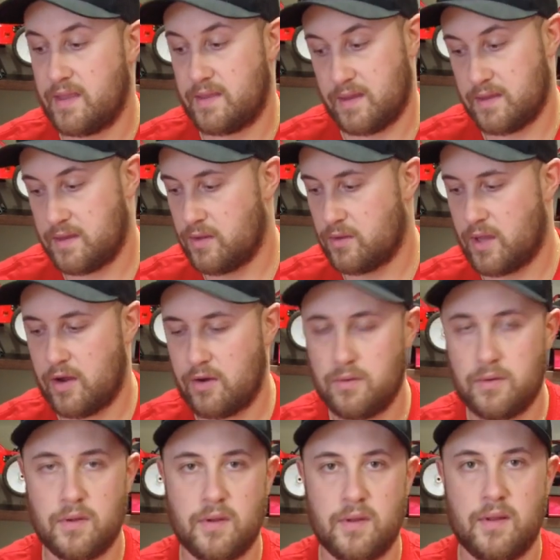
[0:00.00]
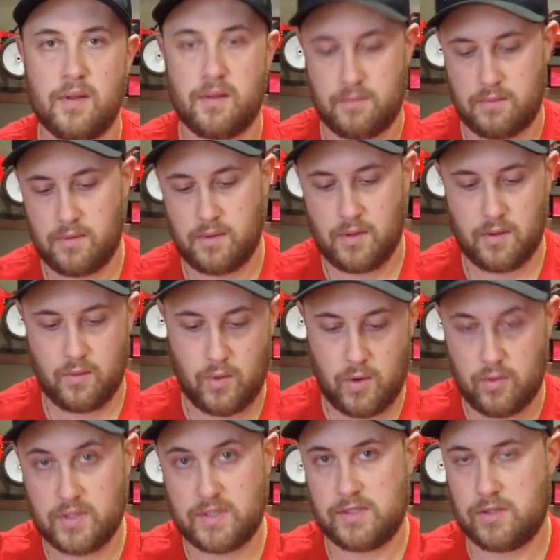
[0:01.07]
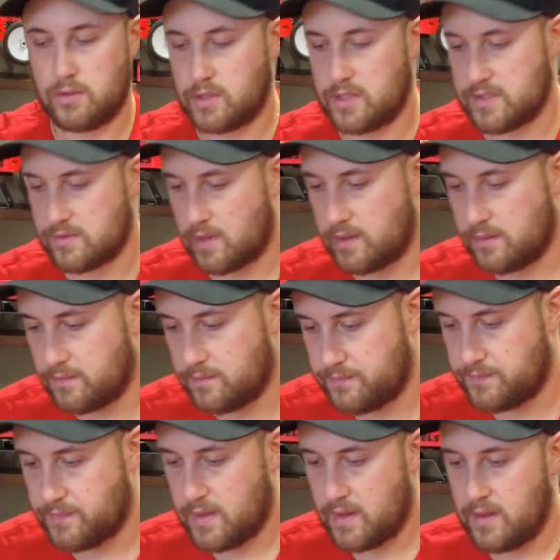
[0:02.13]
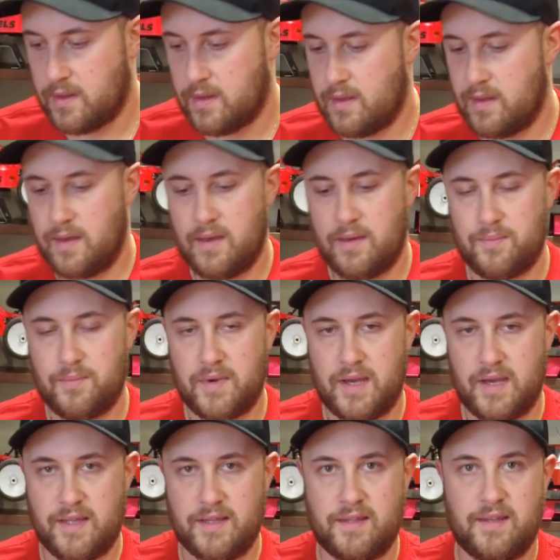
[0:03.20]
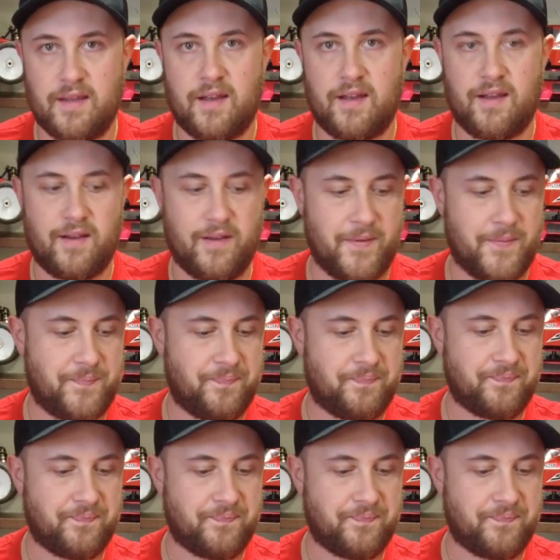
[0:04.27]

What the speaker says: until now. Well, it's not this one, but I'll